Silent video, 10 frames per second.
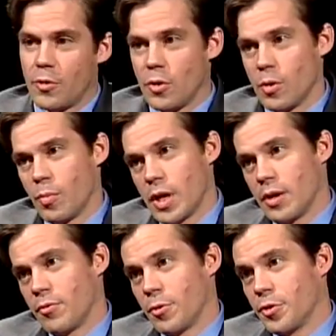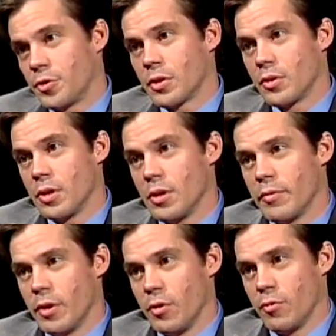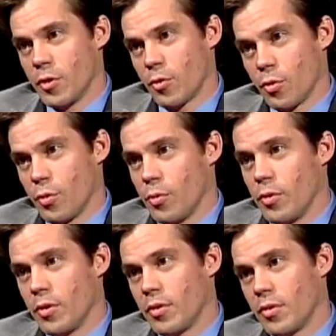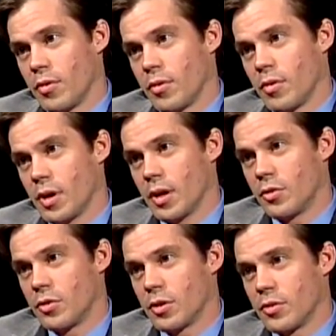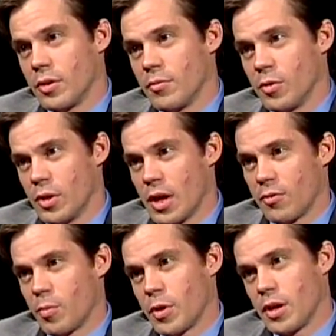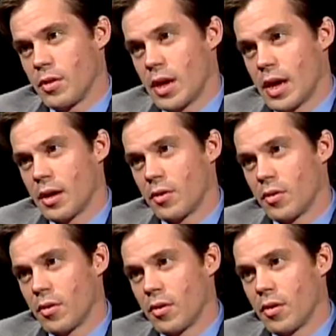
if you get paid for sick leave and you've accrued sick leave? Do they have to pay you that?